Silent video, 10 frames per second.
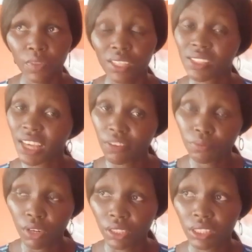save
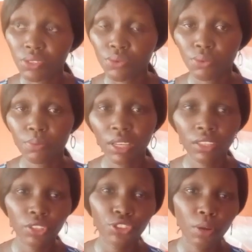money to make
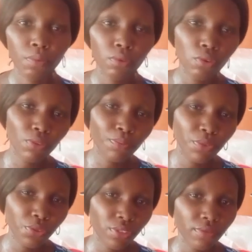your shop look
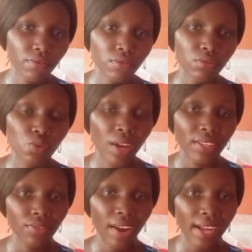beautiful, to
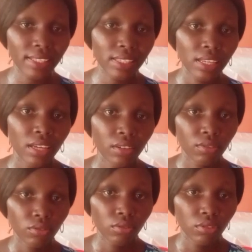attract
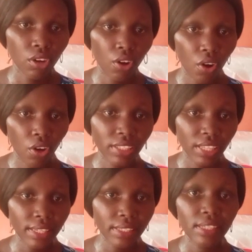your
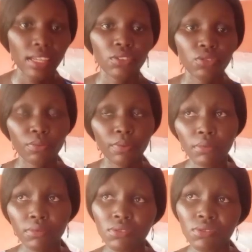audience. You'll be
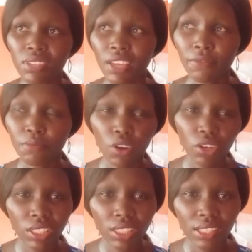able to save
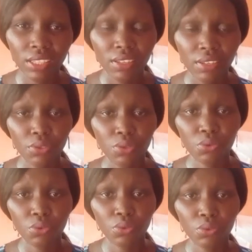money
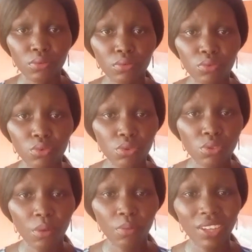to do
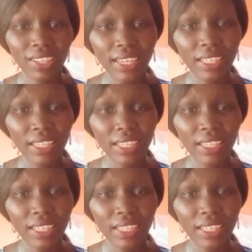some other